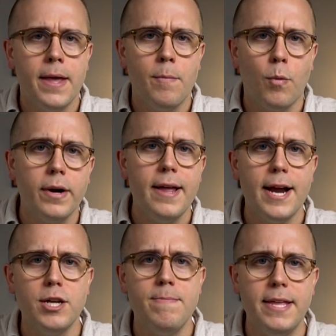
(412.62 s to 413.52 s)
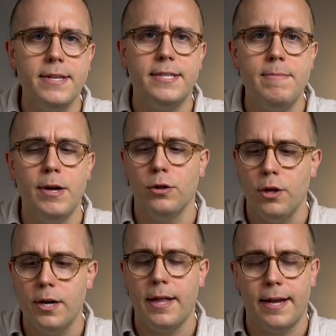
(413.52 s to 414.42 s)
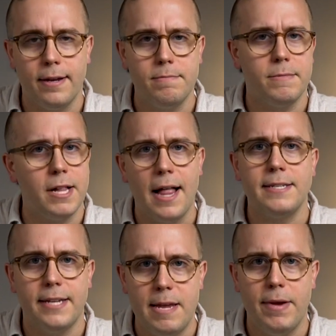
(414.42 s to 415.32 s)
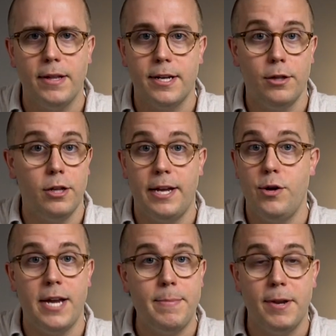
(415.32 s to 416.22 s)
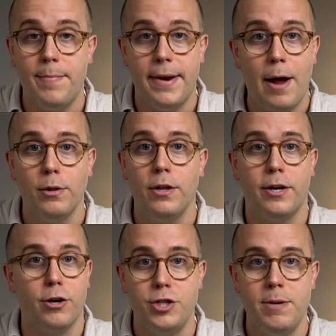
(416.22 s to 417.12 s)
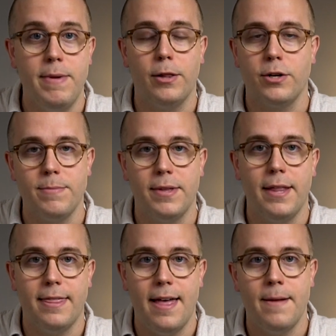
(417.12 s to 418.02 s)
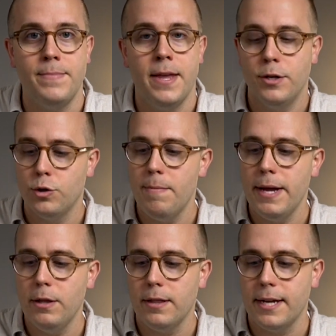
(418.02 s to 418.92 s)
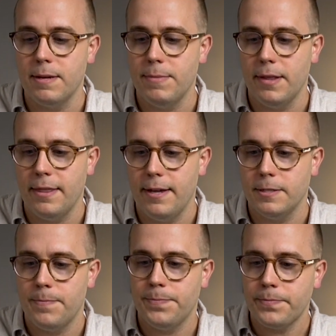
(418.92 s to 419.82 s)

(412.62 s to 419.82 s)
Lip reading: We're going to actually make this email look like a classic email. It's going to look like you typed it up in Outlook or Gmail or something like that. So it might look like something like this.